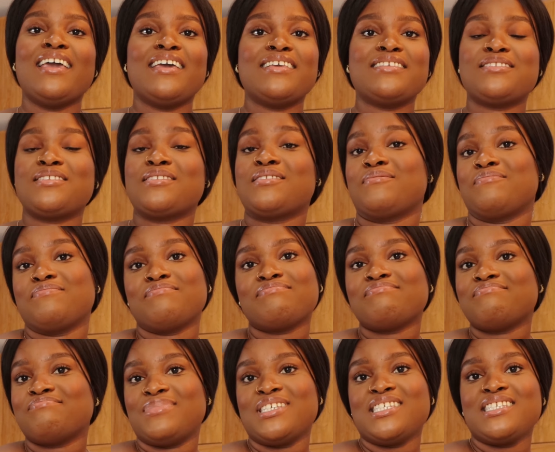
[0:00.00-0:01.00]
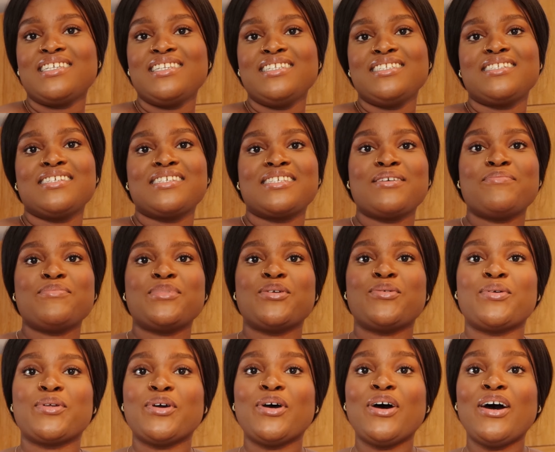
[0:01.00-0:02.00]
it's basically the same
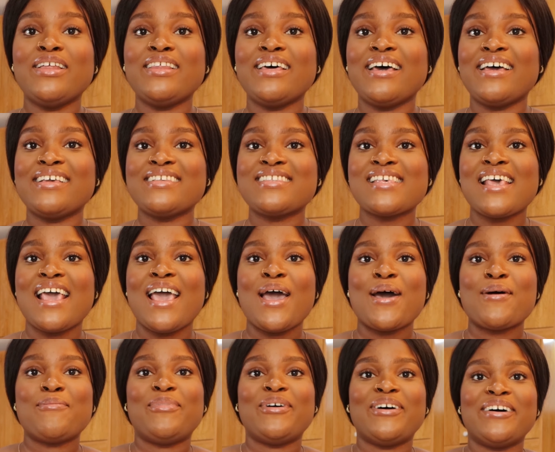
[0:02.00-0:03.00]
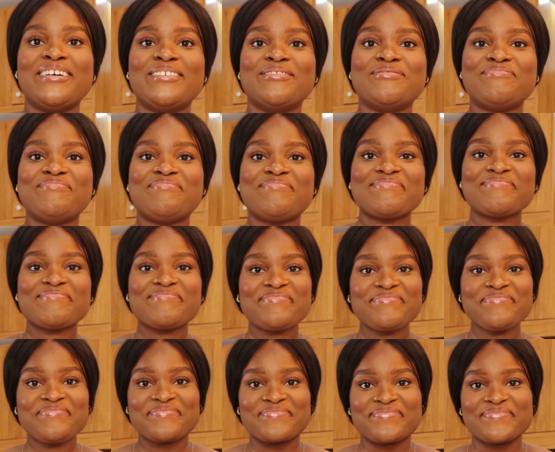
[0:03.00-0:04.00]
thing with others but
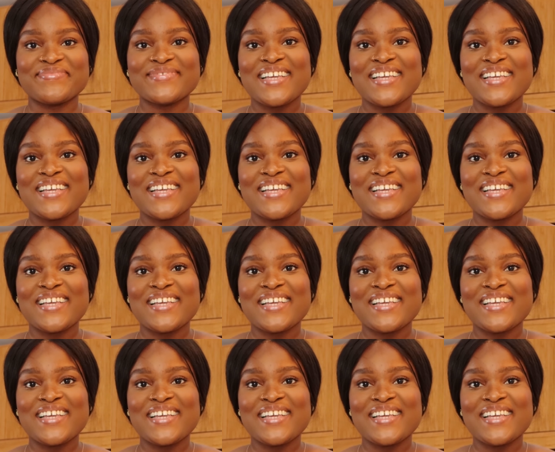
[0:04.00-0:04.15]
hmm,